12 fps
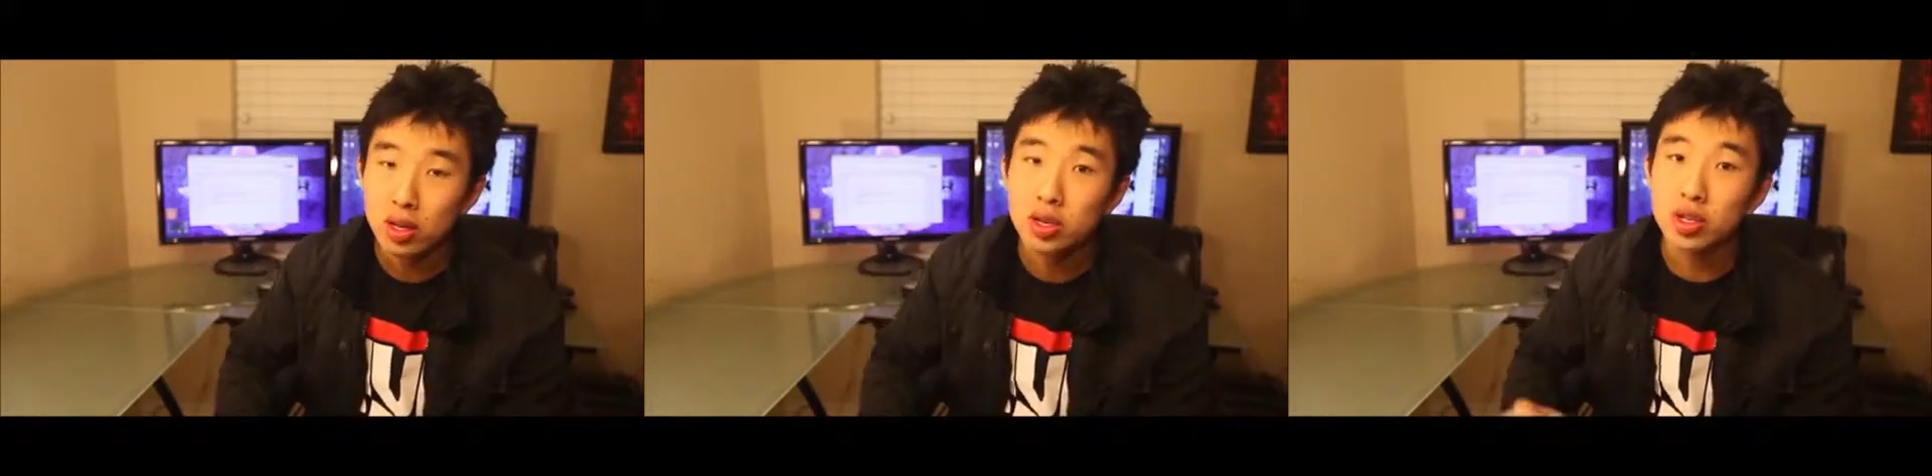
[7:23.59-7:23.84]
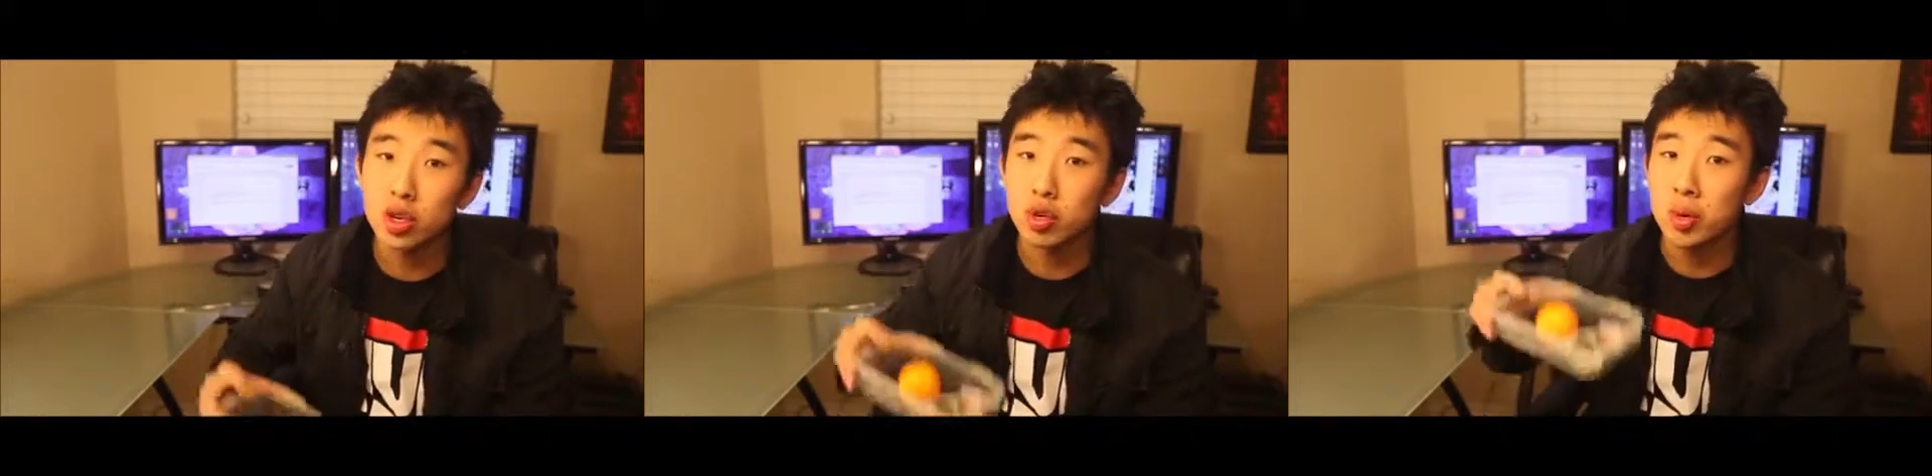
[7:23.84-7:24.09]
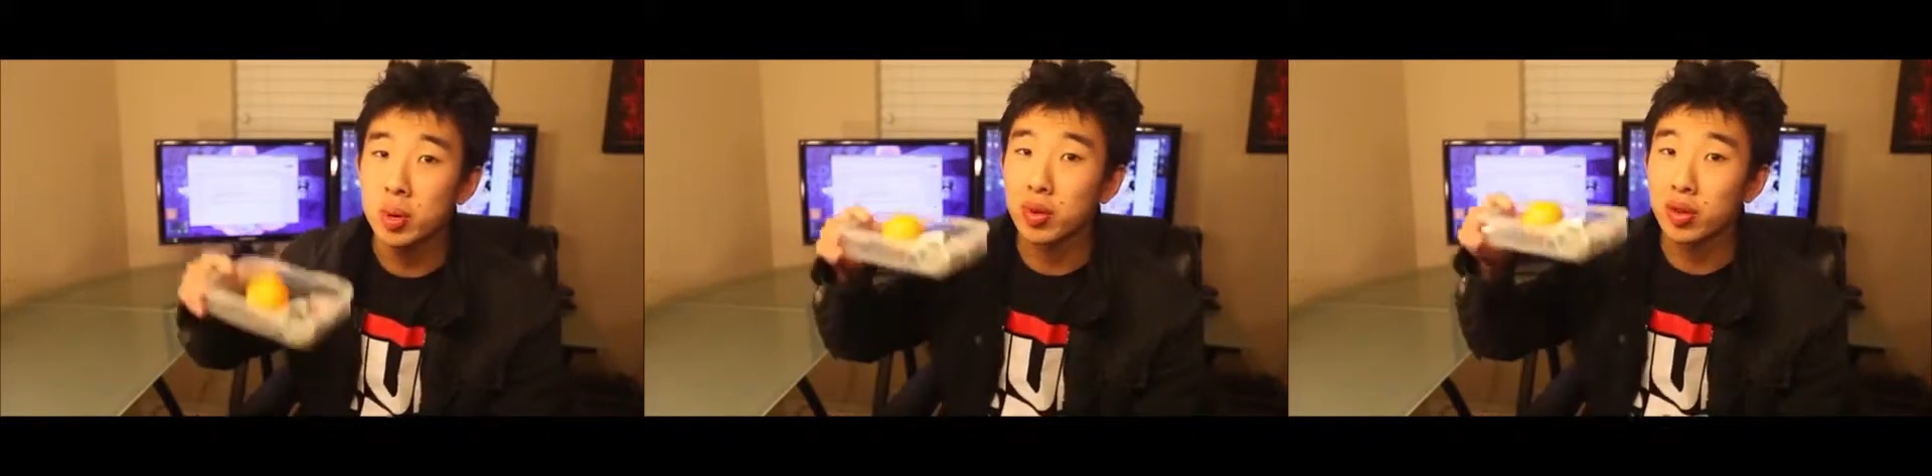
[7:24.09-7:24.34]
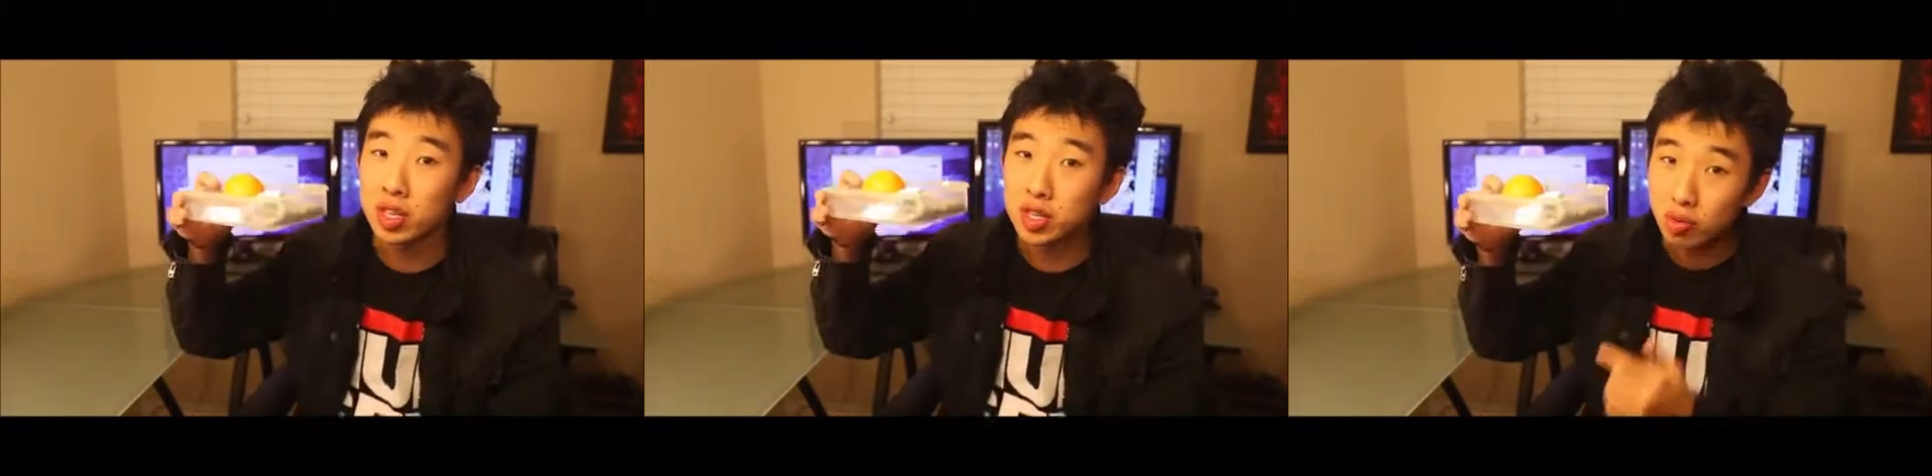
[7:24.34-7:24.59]
So remember,
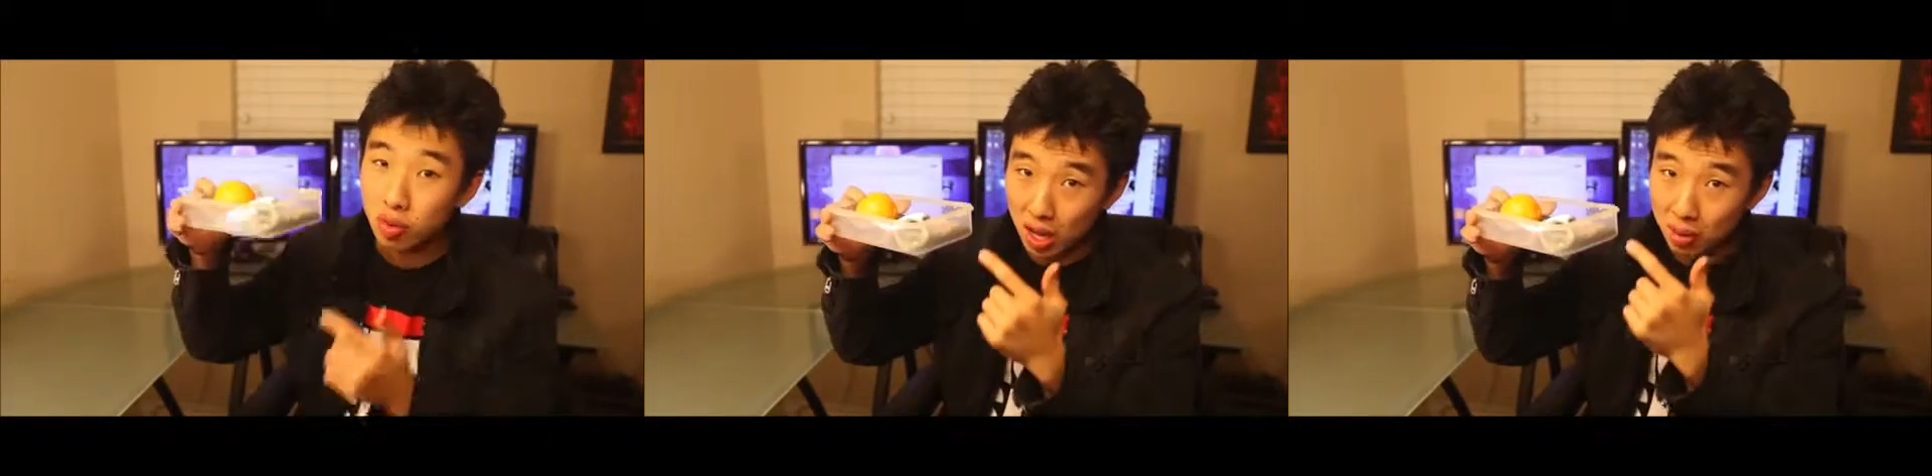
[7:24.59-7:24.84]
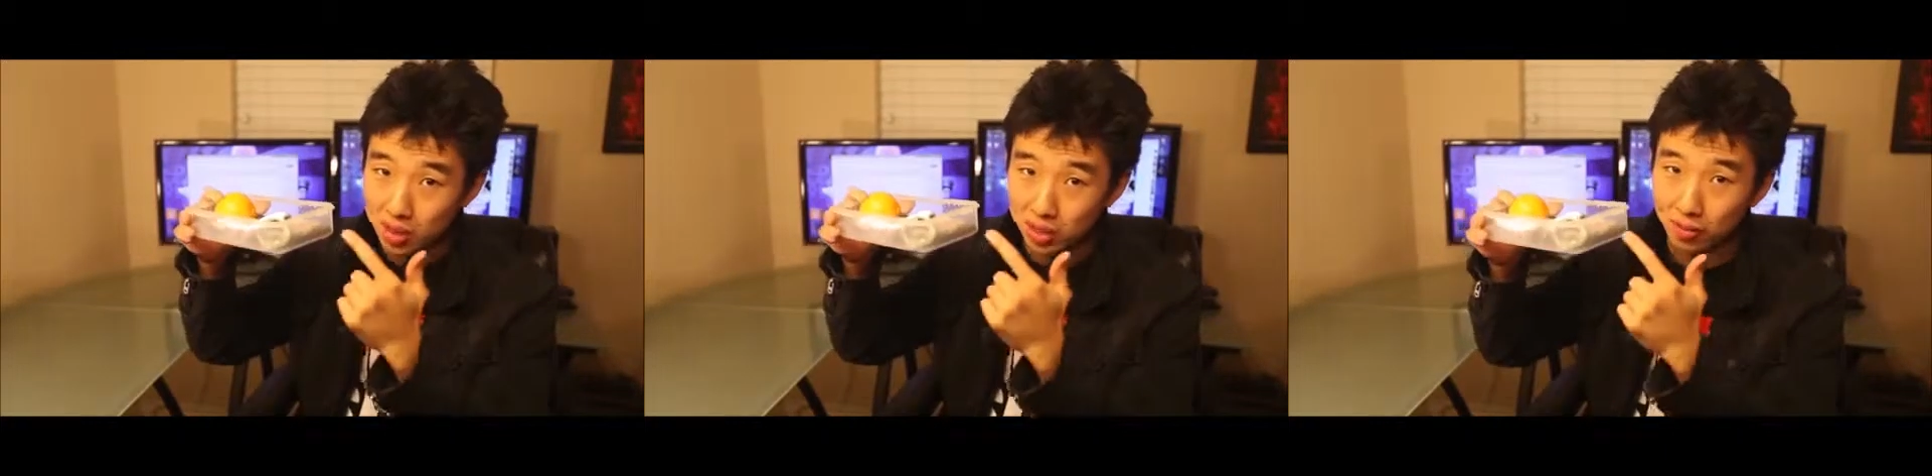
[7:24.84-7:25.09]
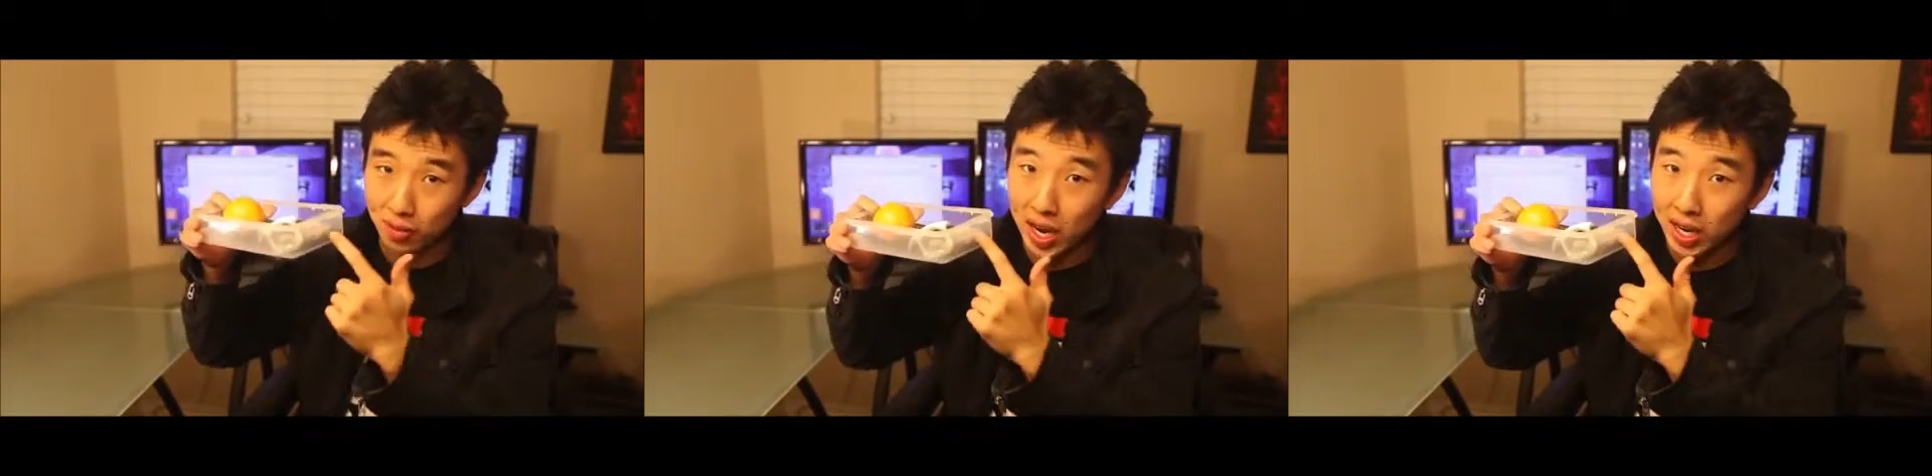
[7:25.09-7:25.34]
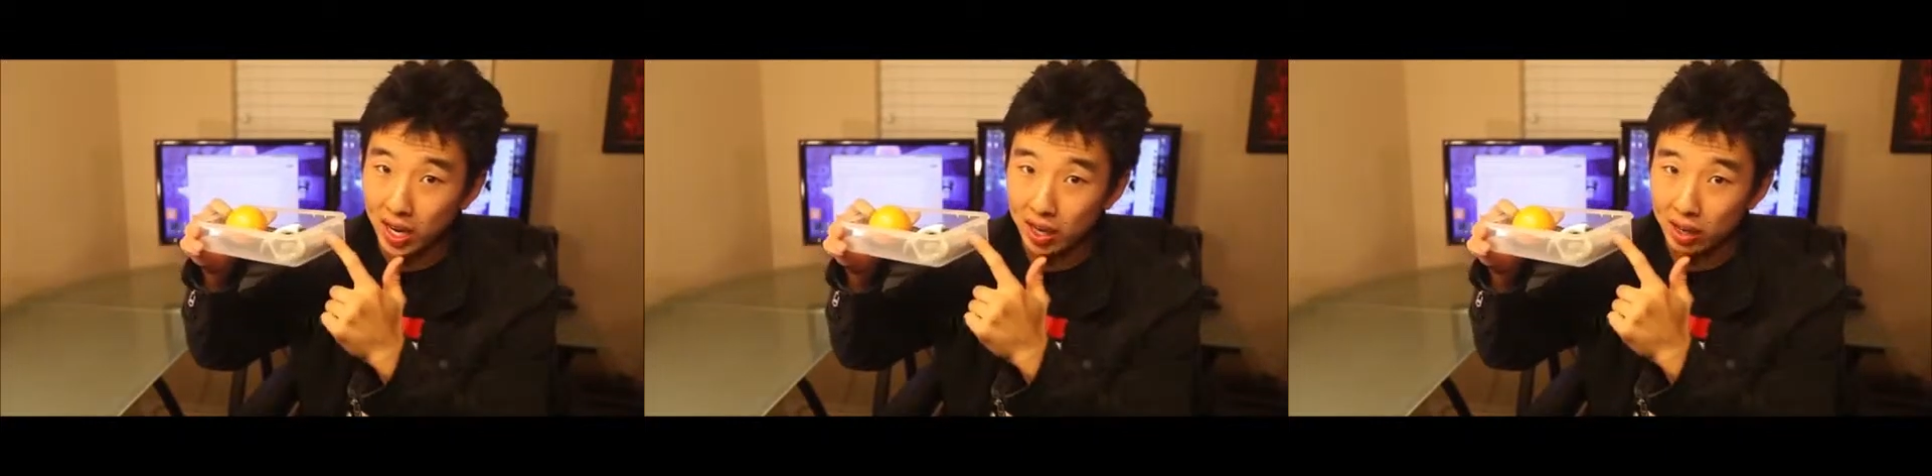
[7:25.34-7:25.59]
this RAM is
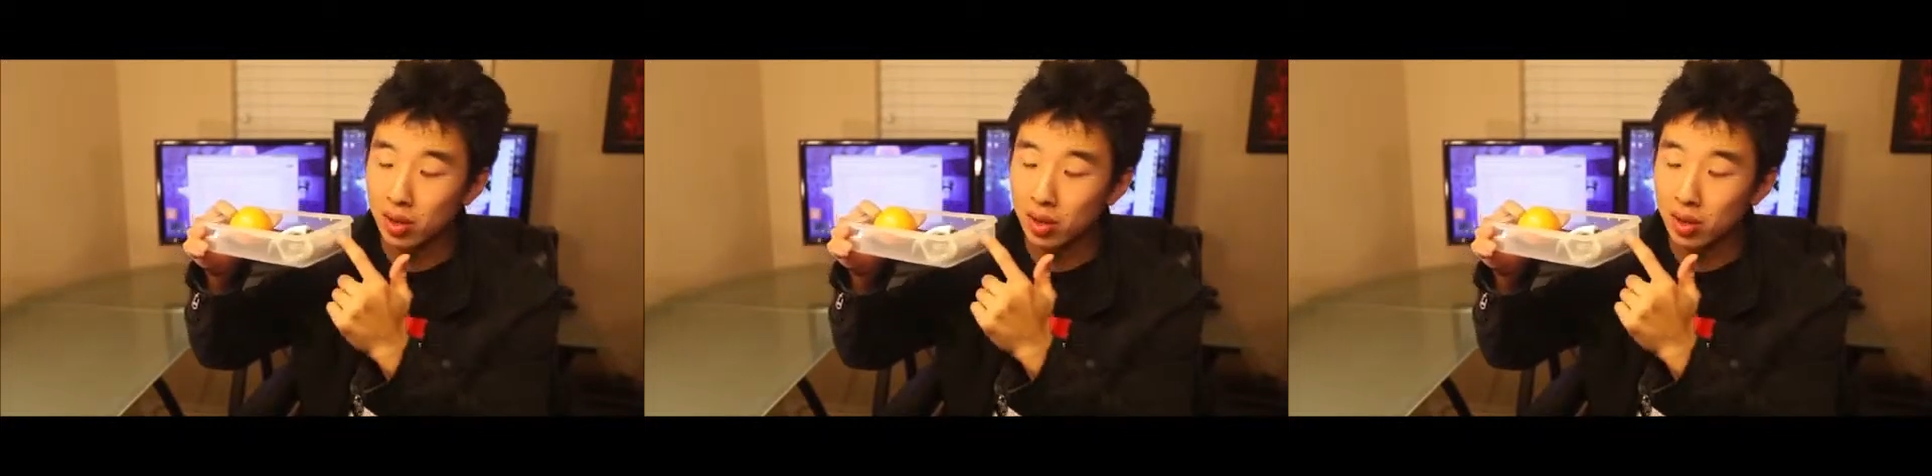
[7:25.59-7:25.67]
finite.